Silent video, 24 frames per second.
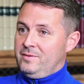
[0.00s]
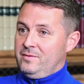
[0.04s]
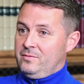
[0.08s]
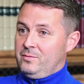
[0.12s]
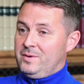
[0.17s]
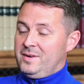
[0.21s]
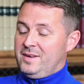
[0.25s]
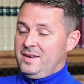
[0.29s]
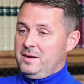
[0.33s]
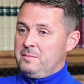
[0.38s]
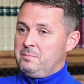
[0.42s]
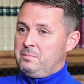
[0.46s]
If we
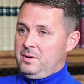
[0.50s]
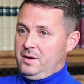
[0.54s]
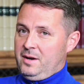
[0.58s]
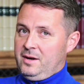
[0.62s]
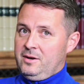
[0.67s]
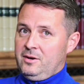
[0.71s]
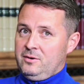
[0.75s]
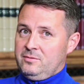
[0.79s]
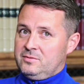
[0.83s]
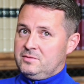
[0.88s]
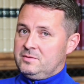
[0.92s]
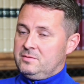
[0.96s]
get
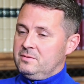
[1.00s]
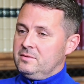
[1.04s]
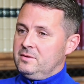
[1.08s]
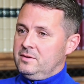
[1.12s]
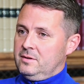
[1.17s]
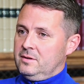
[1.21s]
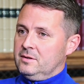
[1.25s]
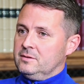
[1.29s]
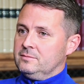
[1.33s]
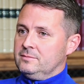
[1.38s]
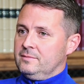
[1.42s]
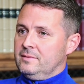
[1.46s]
playoffs,
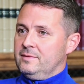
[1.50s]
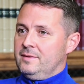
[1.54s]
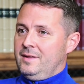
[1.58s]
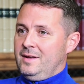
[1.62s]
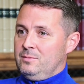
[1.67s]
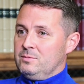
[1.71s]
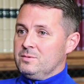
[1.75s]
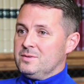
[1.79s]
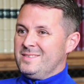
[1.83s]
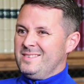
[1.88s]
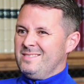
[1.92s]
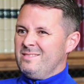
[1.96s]

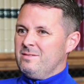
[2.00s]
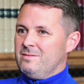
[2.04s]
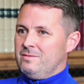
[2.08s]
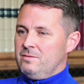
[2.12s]
that was